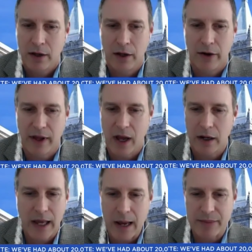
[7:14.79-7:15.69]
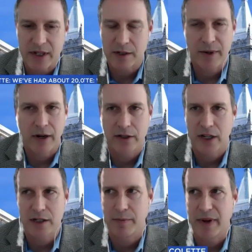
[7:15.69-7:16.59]
you know, the on-campus
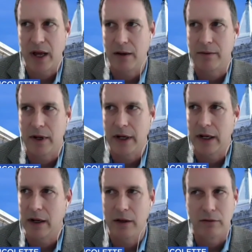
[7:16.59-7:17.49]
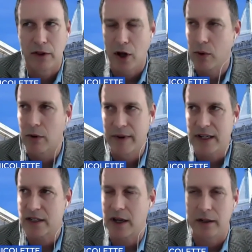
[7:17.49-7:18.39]
experience has been uh, lower
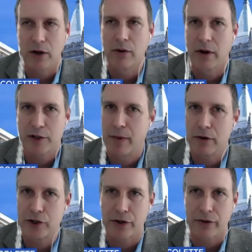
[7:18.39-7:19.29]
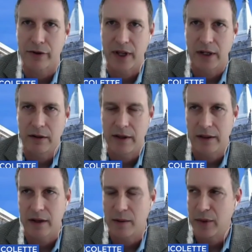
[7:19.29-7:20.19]
risk and lower exposure than
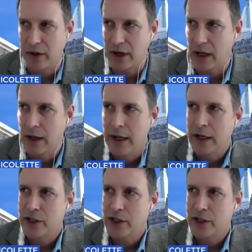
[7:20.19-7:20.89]
than the community.